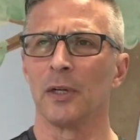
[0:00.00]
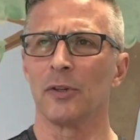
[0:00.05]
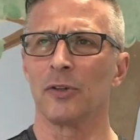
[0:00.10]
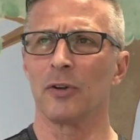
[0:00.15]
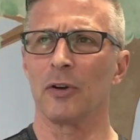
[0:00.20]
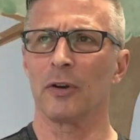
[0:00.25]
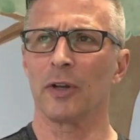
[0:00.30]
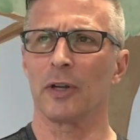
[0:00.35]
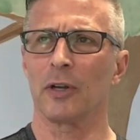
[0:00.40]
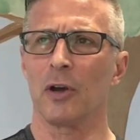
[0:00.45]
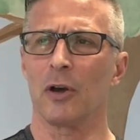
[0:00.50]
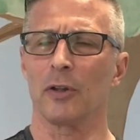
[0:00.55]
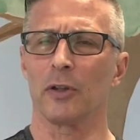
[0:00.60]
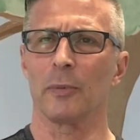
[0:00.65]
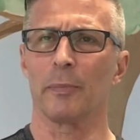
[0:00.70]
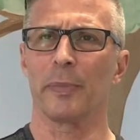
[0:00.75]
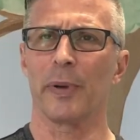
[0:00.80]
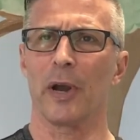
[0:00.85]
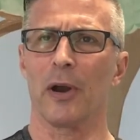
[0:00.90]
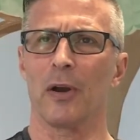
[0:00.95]
generally called
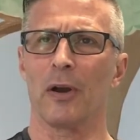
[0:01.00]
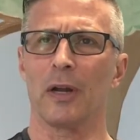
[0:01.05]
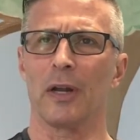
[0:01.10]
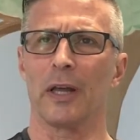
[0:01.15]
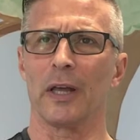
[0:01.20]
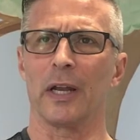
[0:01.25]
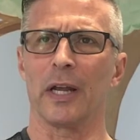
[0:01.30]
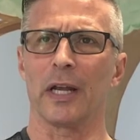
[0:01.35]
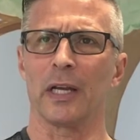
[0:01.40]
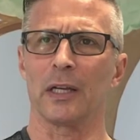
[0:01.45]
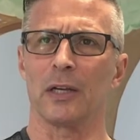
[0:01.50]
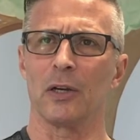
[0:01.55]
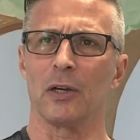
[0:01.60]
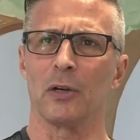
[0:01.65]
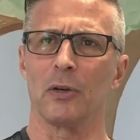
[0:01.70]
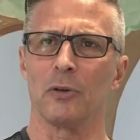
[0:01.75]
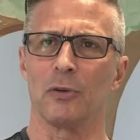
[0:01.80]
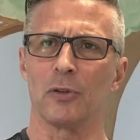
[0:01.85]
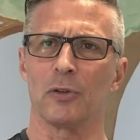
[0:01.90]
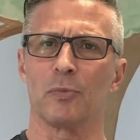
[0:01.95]
the paralytic
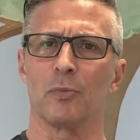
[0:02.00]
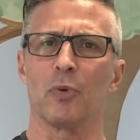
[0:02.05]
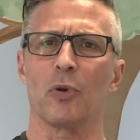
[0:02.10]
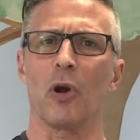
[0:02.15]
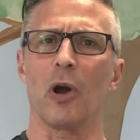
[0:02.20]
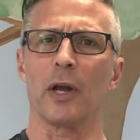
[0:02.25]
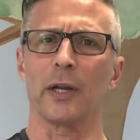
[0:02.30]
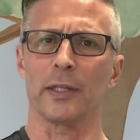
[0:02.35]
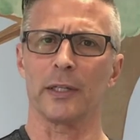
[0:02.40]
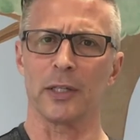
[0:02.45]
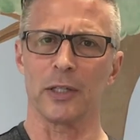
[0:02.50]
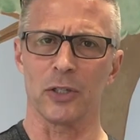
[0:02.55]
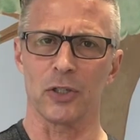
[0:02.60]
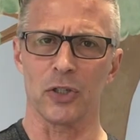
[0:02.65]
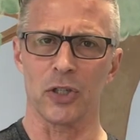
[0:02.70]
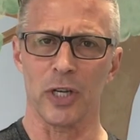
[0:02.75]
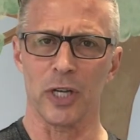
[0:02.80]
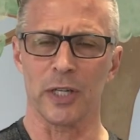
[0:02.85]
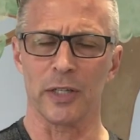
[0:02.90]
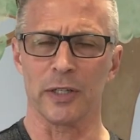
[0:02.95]
who's brought to
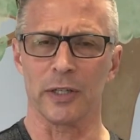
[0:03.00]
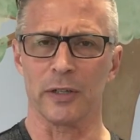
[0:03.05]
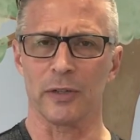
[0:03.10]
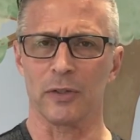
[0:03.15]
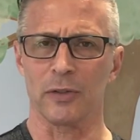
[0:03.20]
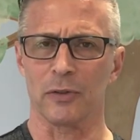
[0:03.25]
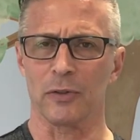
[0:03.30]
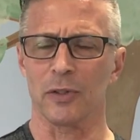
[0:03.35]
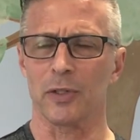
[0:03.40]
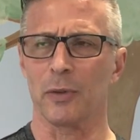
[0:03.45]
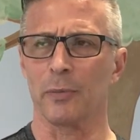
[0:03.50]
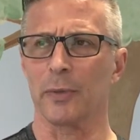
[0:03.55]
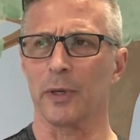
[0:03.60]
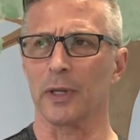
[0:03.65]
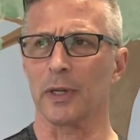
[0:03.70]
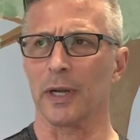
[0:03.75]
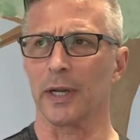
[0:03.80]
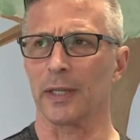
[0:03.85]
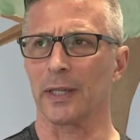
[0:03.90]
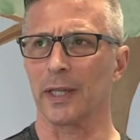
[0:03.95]
Jesus or something
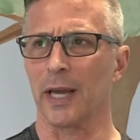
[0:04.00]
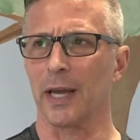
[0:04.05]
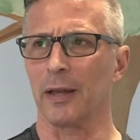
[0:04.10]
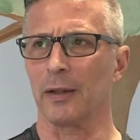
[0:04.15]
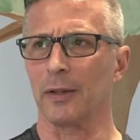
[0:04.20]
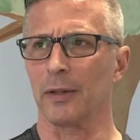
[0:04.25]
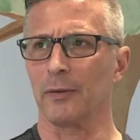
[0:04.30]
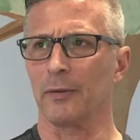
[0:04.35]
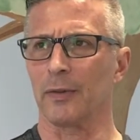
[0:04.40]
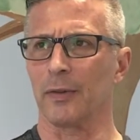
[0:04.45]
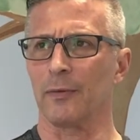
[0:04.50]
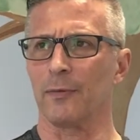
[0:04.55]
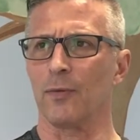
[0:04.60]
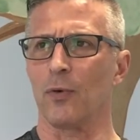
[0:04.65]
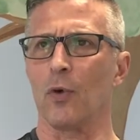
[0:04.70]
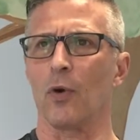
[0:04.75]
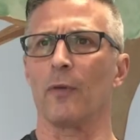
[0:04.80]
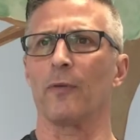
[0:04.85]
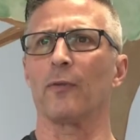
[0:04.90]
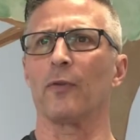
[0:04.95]
like that. The
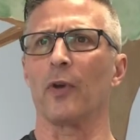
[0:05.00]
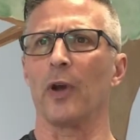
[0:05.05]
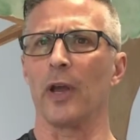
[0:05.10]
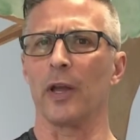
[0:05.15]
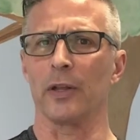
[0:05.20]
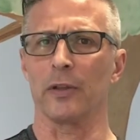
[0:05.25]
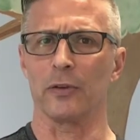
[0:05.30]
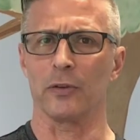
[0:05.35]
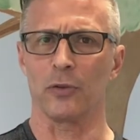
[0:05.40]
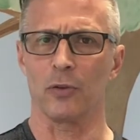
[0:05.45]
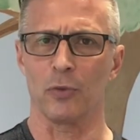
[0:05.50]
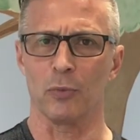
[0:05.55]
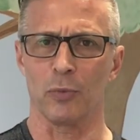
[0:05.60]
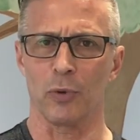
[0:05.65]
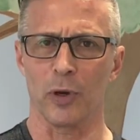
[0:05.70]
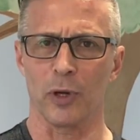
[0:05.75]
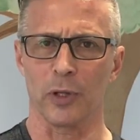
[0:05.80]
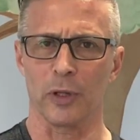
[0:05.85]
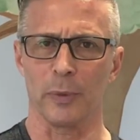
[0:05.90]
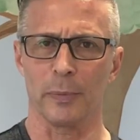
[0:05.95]
4 friends who
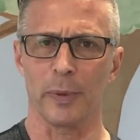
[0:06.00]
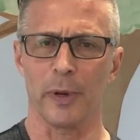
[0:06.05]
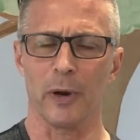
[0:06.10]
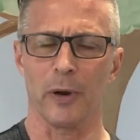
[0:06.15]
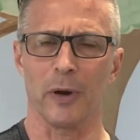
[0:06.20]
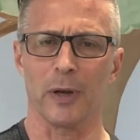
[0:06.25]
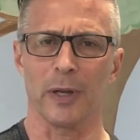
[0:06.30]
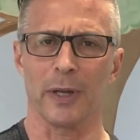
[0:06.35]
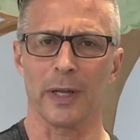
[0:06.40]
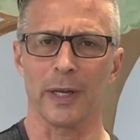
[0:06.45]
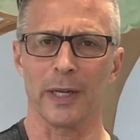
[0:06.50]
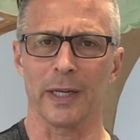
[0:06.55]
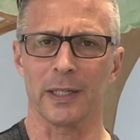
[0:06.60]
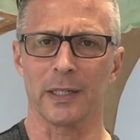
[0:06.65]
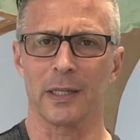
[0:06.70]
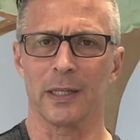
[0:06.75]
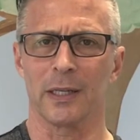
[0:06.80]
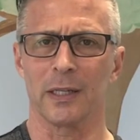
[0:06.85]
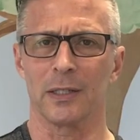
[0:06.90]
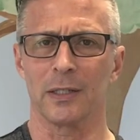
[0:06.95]
bring the paralytic
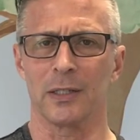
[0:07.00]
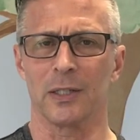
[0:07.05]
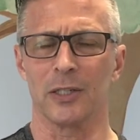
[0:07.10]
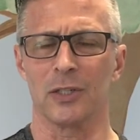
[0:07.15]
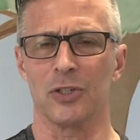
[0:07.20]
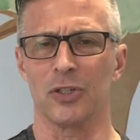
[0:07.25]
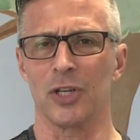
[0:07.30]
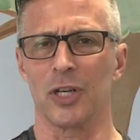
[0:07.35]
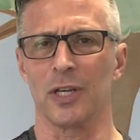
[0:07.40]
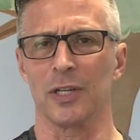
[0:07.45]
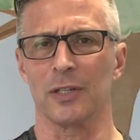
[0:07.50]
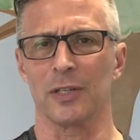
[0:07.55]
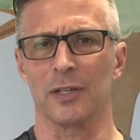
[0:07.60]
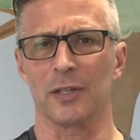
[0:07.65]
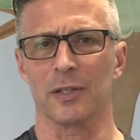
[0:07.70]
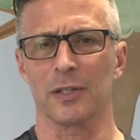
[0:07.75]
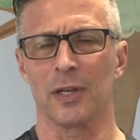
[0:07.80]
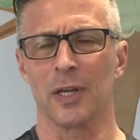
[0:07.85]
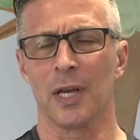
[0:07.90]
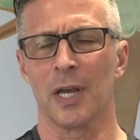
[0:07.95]
to
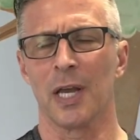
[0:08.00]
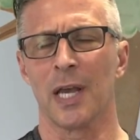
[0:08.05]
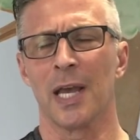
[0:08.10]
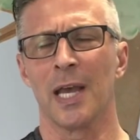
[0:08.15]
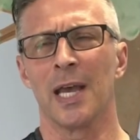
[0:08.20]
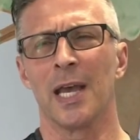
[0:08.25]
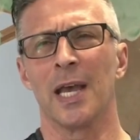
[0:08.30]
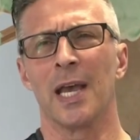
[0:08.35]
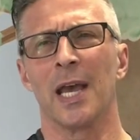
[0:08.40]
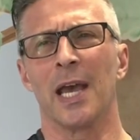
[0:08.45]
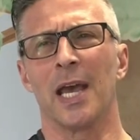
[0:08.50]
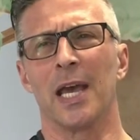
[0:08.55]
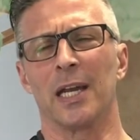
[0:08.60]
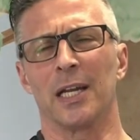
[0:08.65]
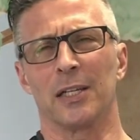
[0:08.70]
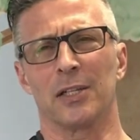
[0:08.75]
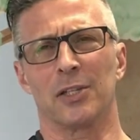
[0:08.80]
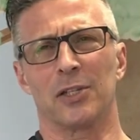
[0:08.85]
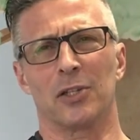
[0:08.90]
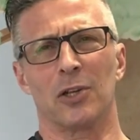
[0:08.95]
Jesus. And
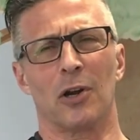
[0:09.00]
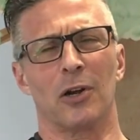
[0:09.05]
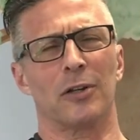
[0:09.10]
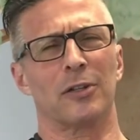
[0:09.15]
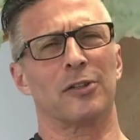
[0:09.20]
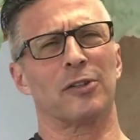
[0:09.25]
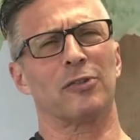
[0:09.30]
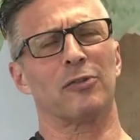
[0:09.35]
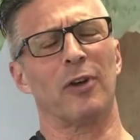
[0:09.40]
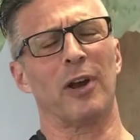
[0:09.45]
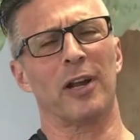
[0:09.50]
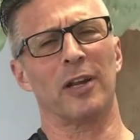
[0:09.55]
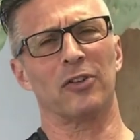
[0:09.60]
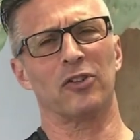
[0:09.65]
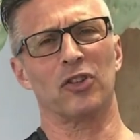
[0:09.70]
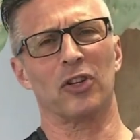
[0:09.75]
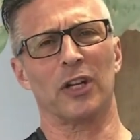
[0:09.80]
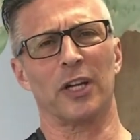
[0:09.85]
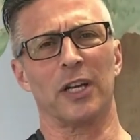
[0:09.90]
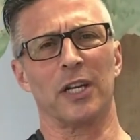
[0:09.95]
it starts,
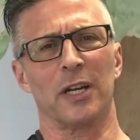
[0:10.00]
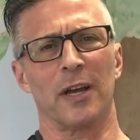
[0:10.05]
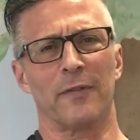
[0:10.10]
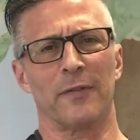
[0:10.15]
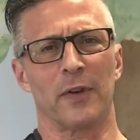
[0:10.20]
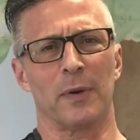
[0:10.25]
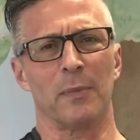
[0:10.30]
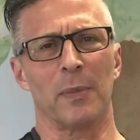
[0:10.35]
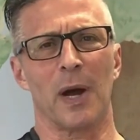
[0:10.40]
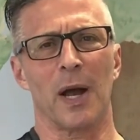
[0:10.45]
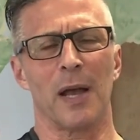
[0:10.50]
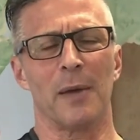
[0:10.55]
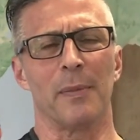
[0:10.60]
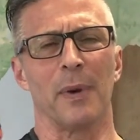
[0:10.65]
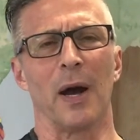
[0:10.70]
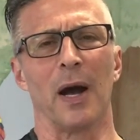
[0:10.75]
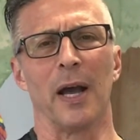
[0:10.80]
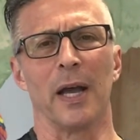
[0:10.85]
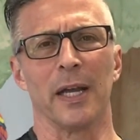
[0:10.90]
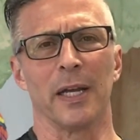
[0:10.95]
strangely enough in my
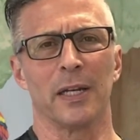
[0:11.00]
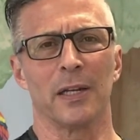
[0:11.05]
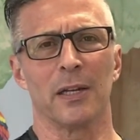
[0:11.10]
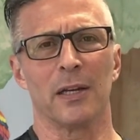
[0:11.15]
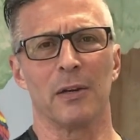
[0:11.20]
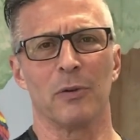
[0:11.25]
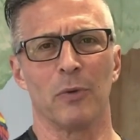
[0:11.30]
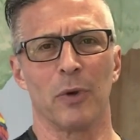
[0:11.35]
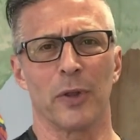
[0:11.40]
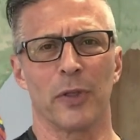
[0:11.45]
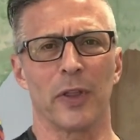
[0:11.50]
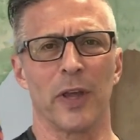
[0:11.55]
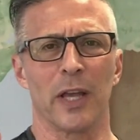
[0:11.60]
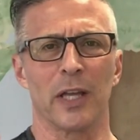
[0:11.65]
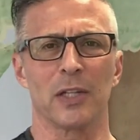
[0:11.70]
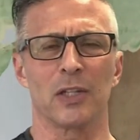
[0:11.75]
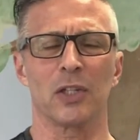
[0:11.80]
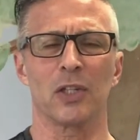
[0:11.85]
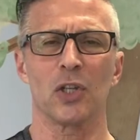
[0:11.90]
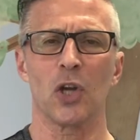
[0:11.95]
mind, with
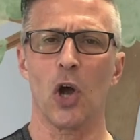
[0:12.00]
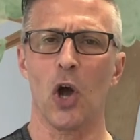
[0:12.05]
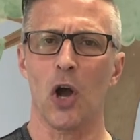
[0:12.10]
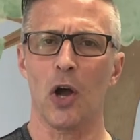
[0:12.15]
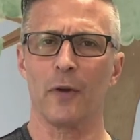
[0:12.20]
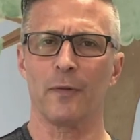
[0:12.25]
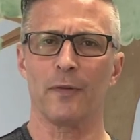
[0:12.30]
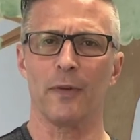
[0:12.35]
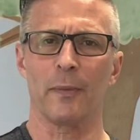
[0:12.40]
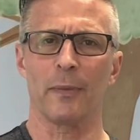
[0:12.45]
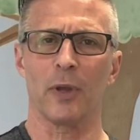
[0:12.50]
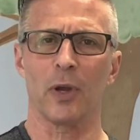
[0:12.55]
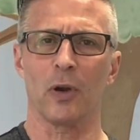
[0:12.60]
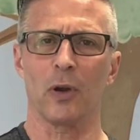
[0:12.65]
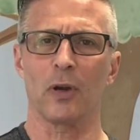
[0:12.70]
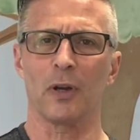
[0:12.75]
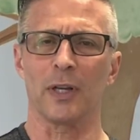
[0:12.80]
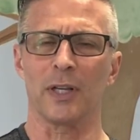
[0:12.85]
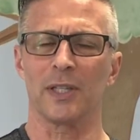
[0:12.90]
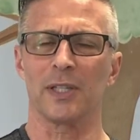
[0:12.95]
a song from the
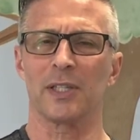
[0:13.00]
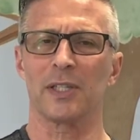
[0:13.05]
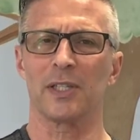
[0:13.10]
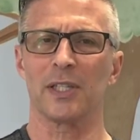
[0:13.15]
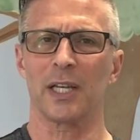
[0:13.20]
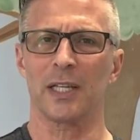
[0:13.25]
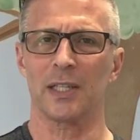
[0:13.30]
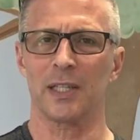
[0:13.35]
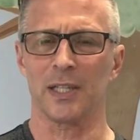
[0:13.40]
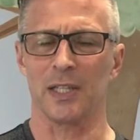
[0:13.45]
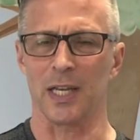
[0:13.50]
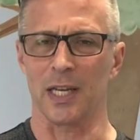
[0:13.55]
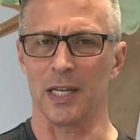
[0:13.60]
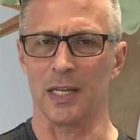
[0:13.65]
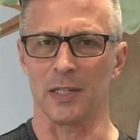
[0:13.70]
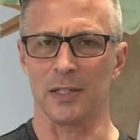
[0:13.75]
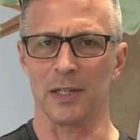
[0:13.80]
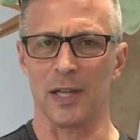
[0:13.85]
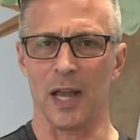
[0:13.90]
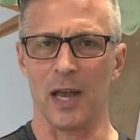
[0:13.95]
early
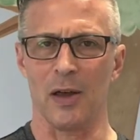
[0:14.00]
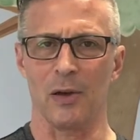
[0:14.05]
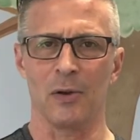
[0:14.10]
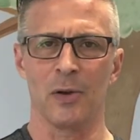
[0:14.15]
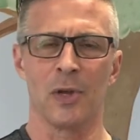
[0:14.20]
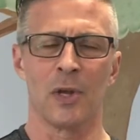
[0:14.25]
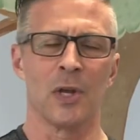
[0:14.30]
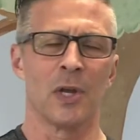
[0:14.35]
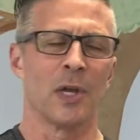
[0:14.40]
60s. Now,